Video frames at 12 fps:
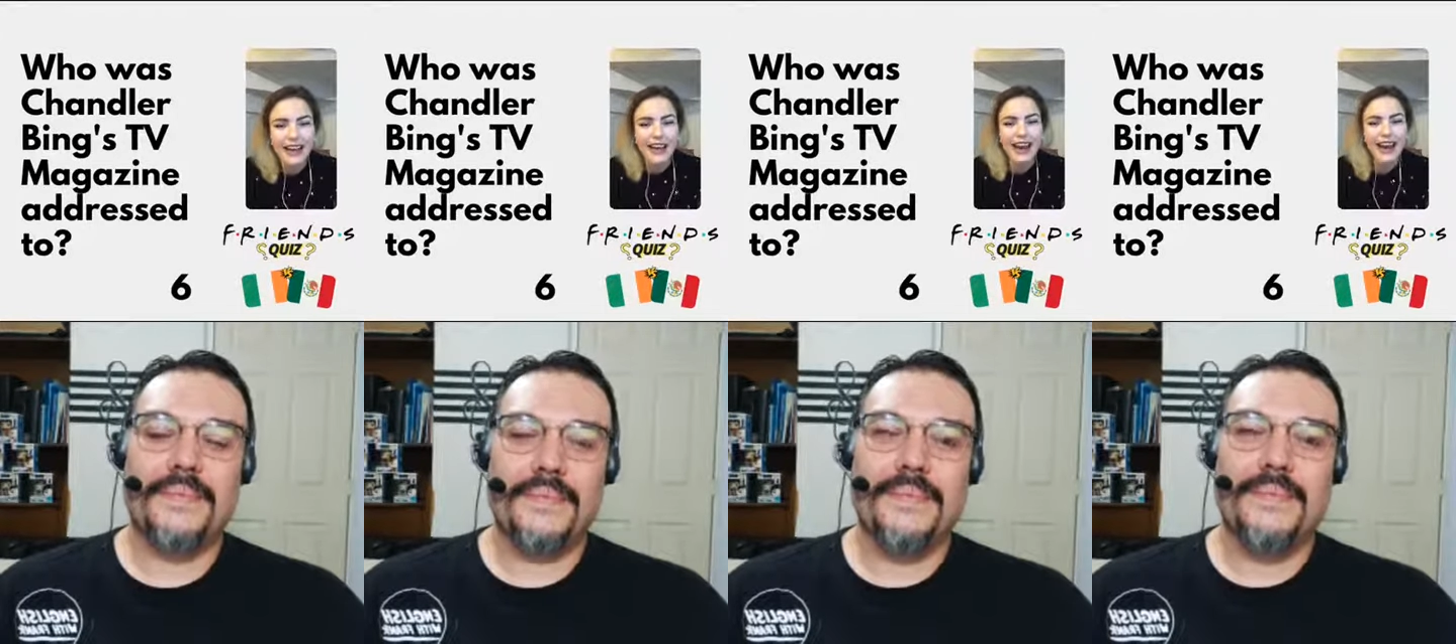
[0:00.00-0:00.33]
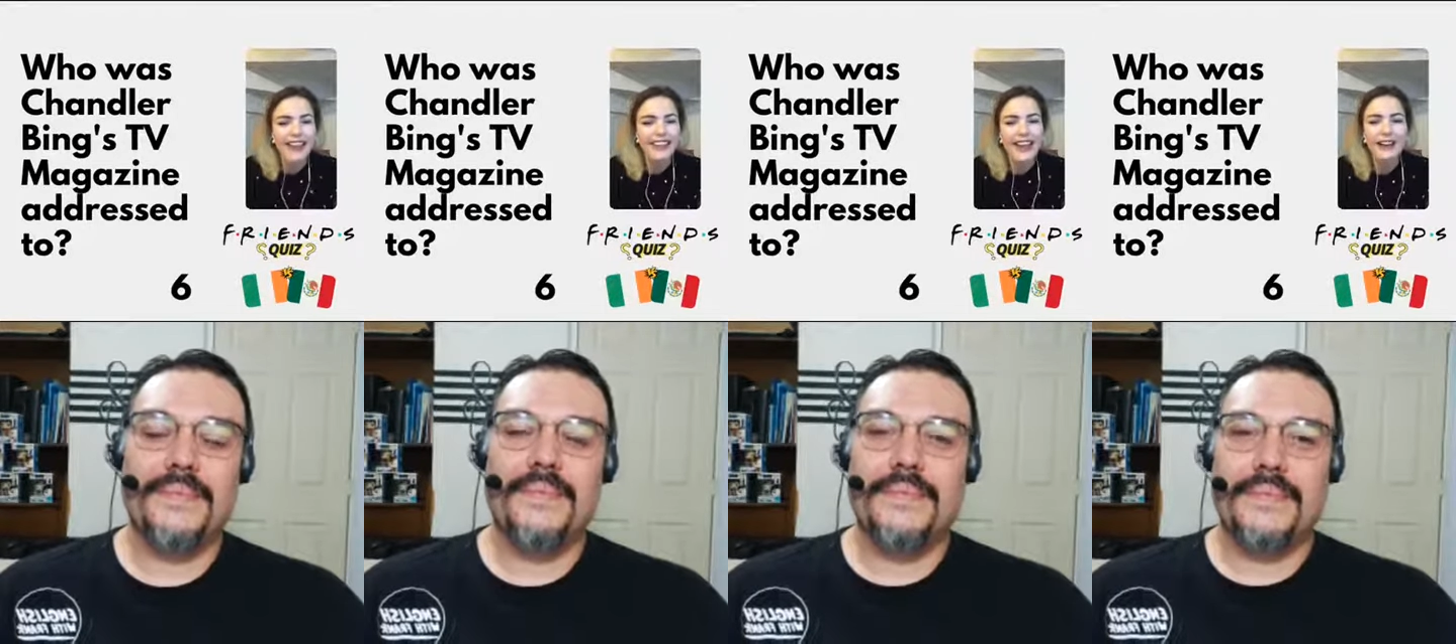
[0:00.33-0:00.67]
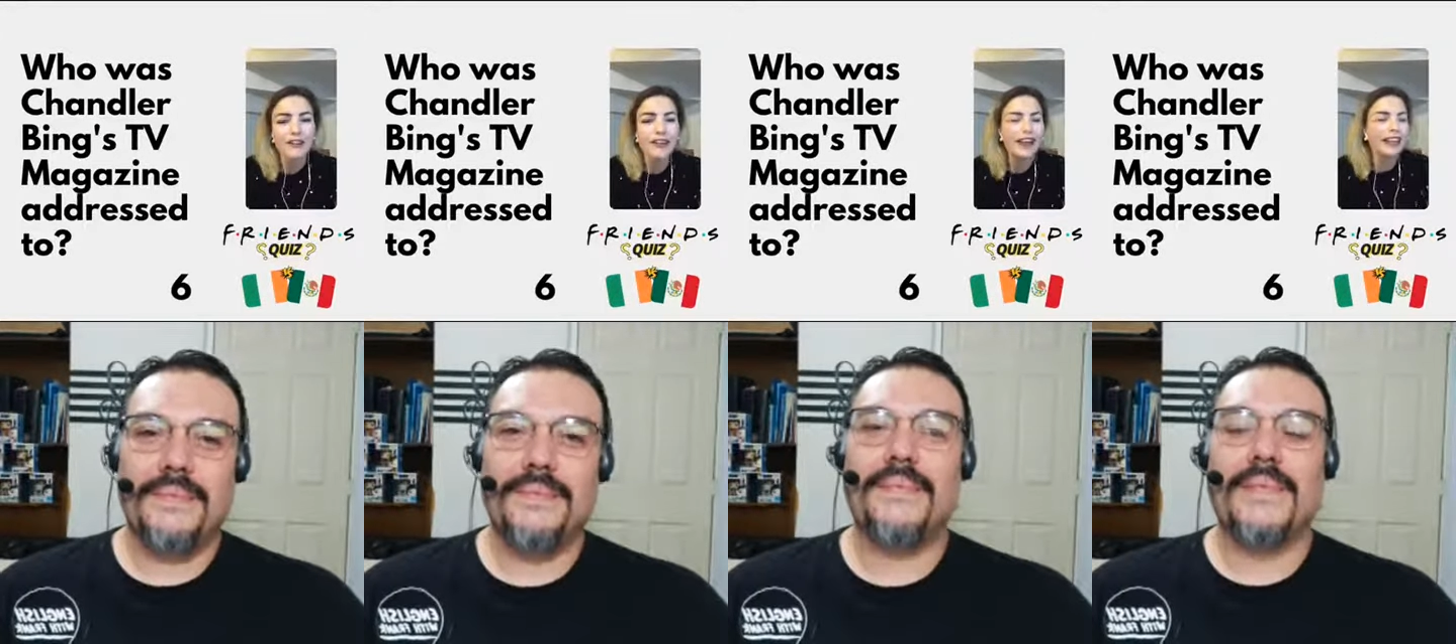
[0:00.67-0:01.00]
And then
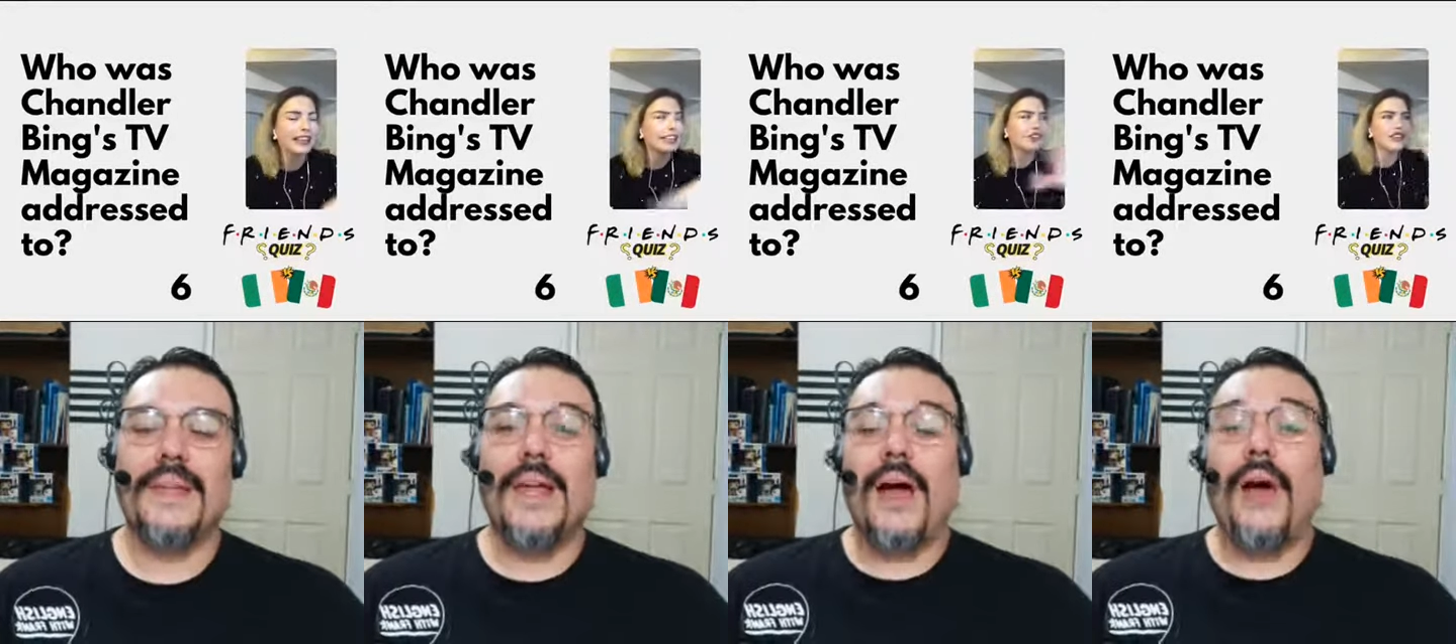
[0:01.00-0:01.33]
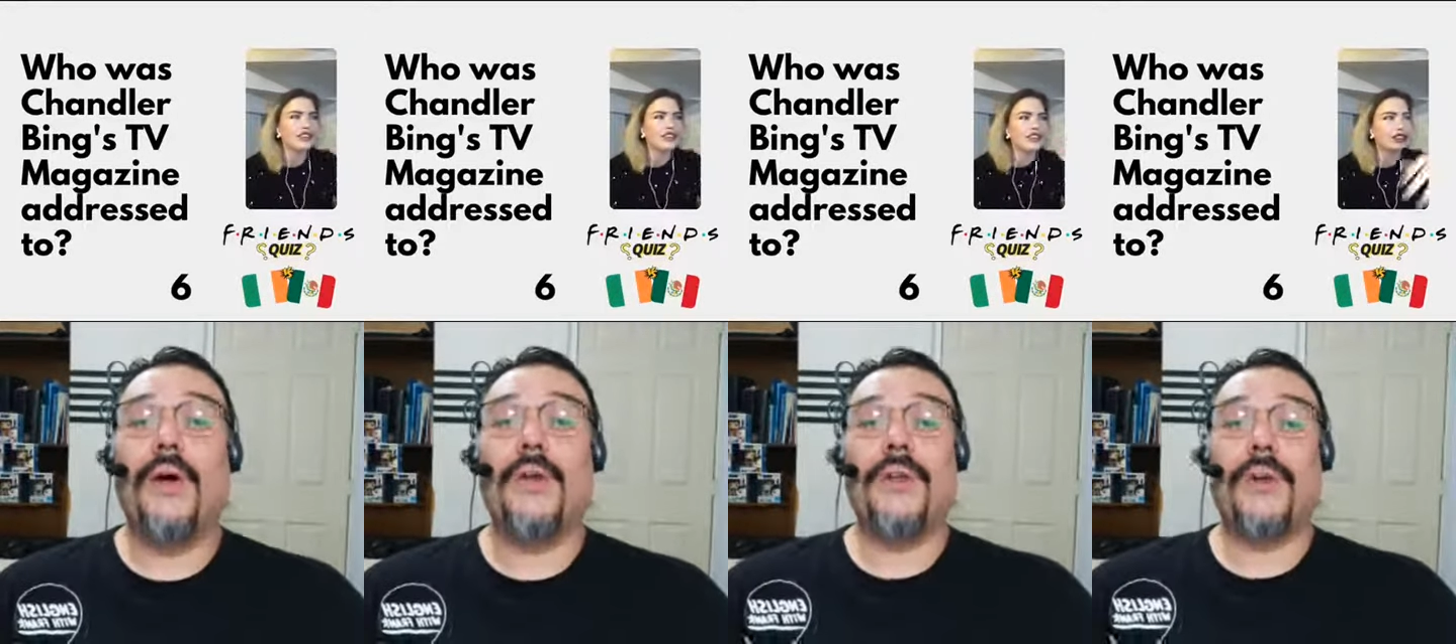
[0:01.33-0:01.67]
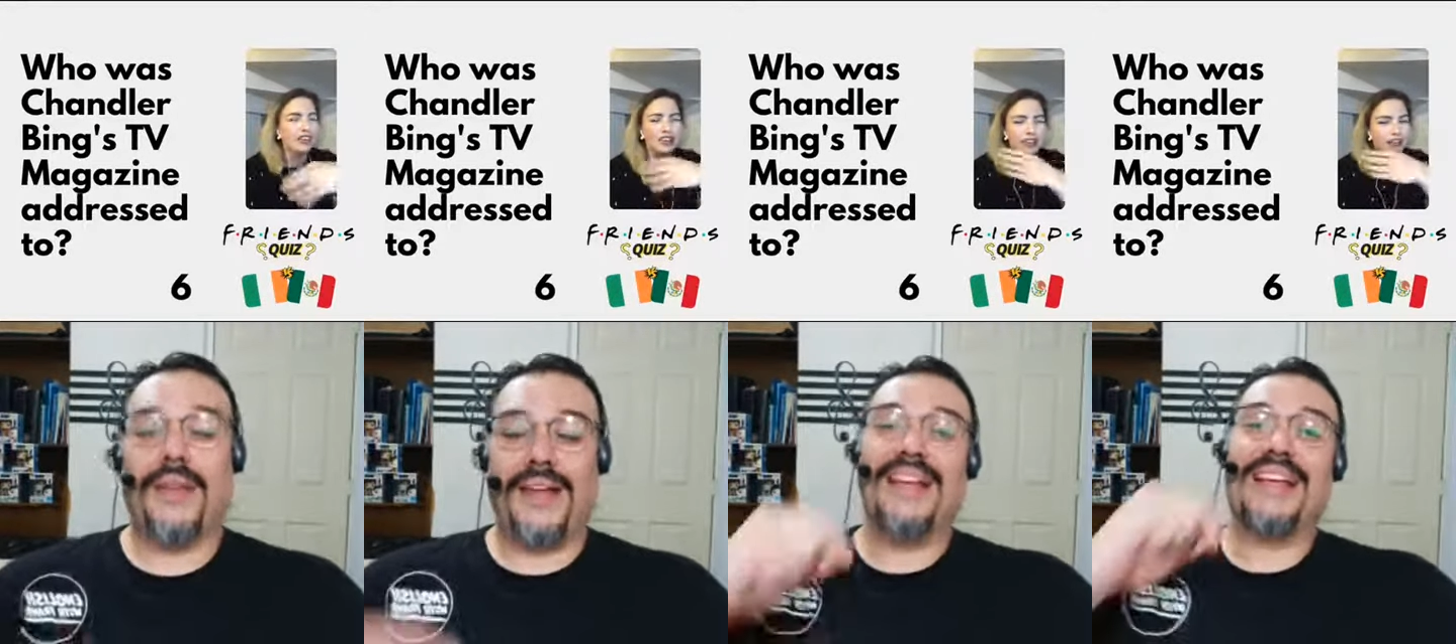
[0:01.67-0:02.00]
finally, oh, she, oh, you know, uh-huh.
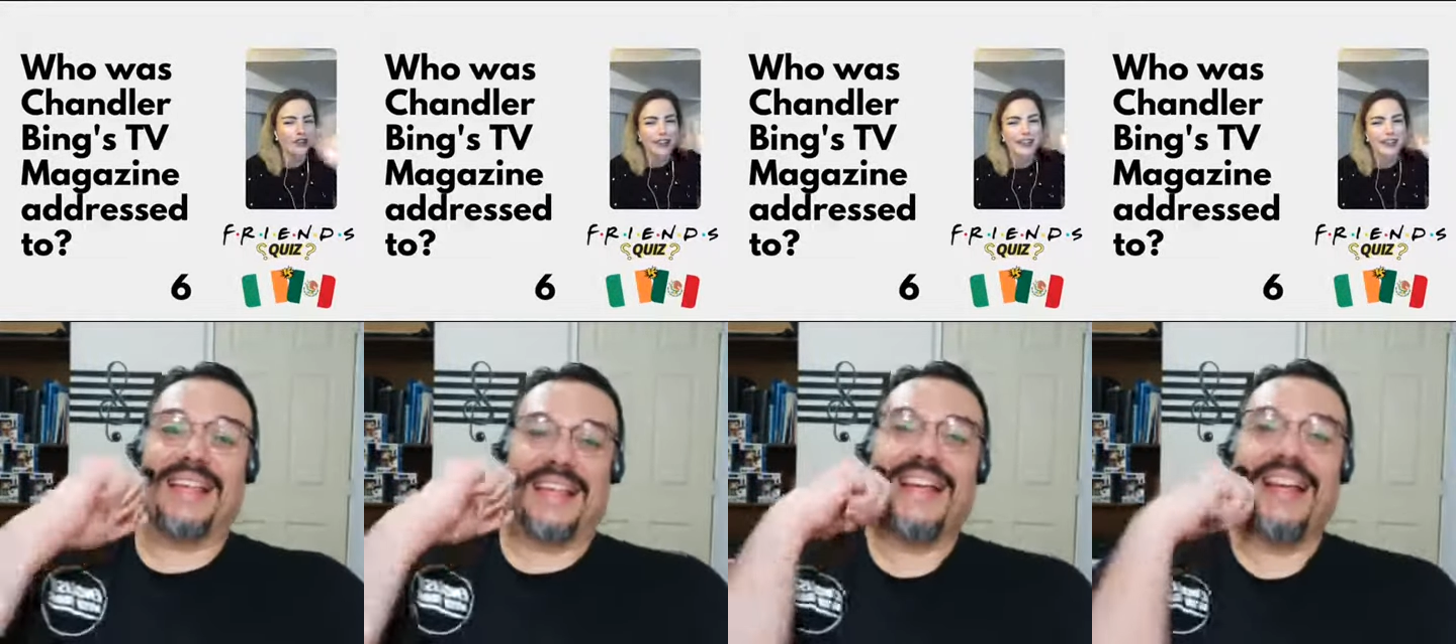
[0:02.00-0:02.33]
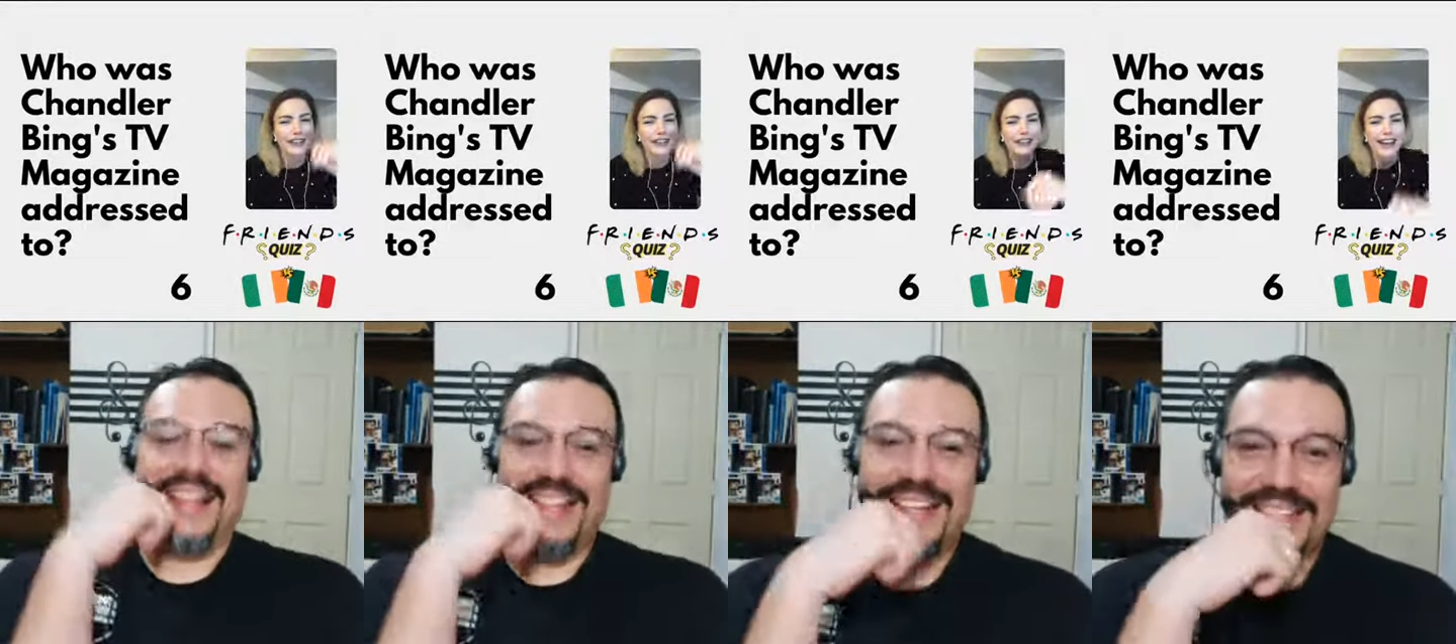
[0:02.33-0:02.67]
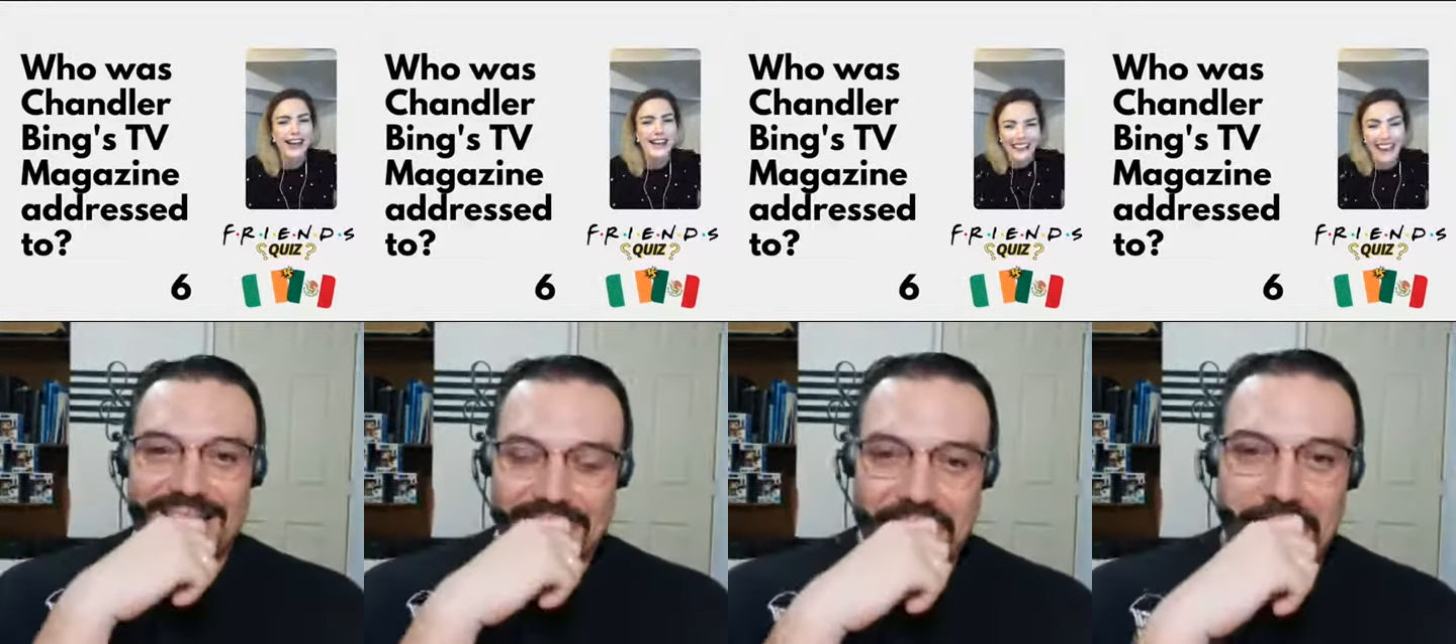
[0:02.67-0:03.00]
she she uh-huh. kicks his ass.
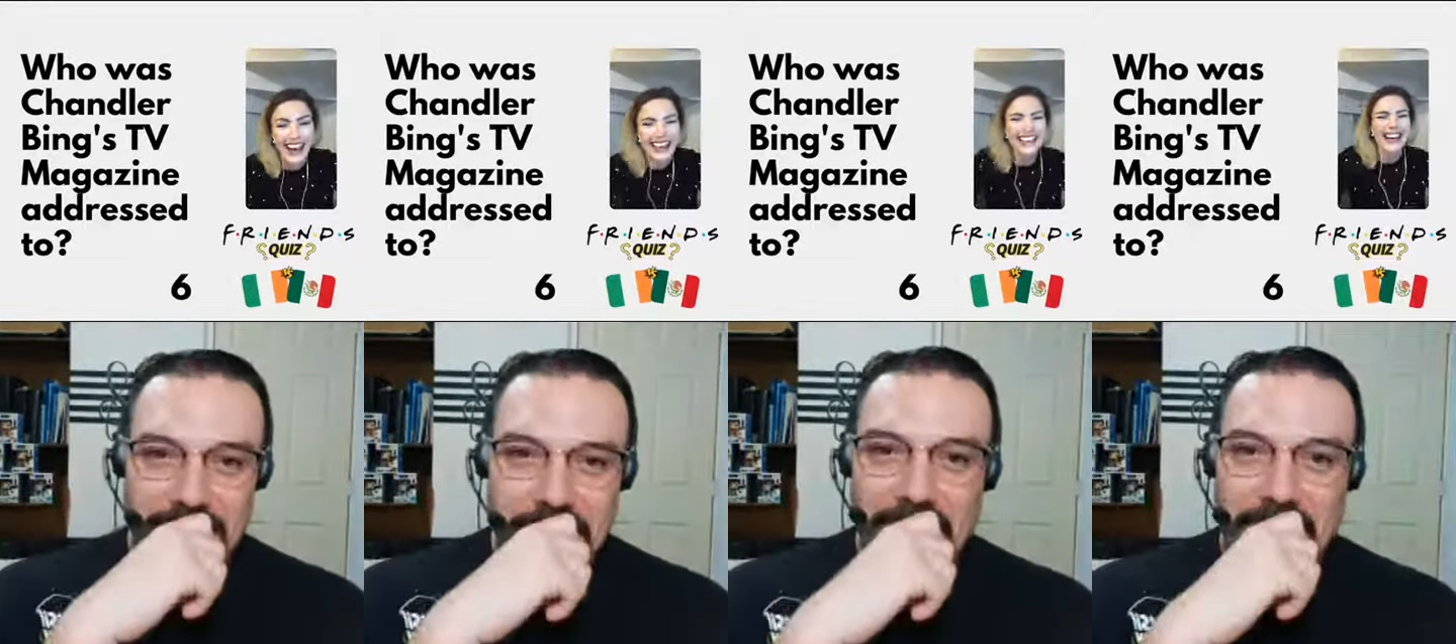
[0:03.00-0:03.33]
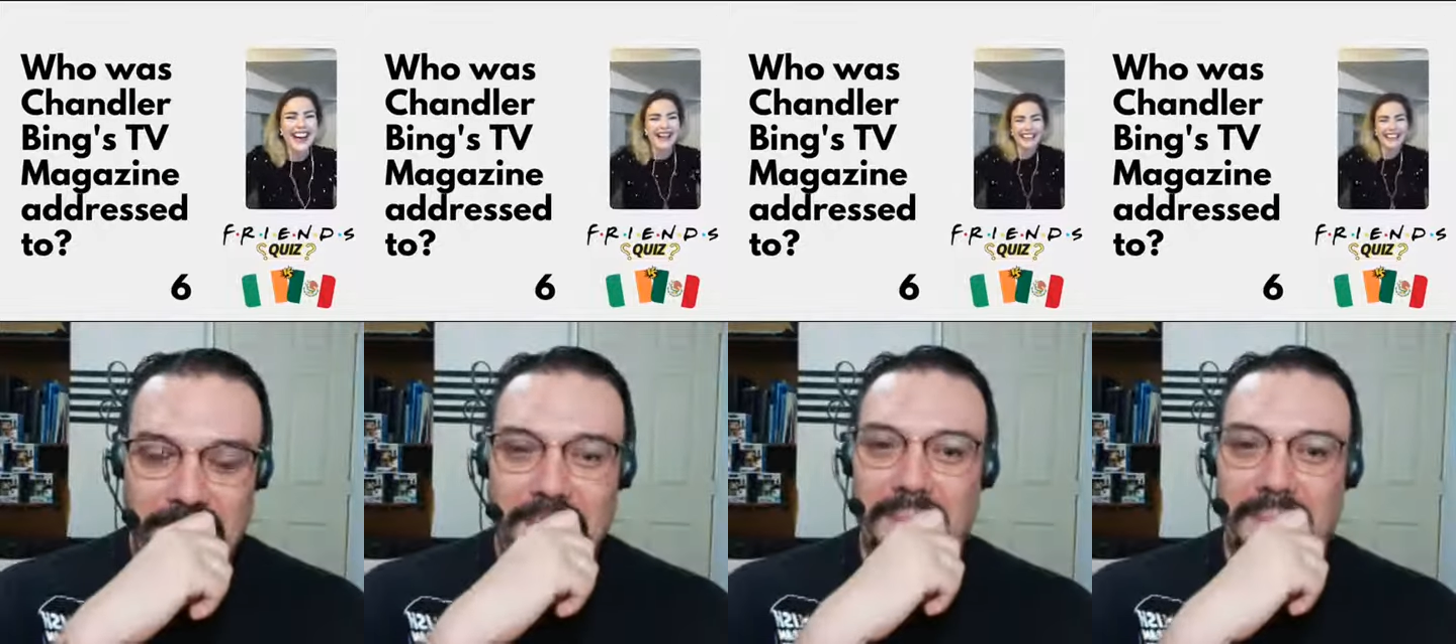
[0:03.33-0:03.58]
Go ahead, go ahead.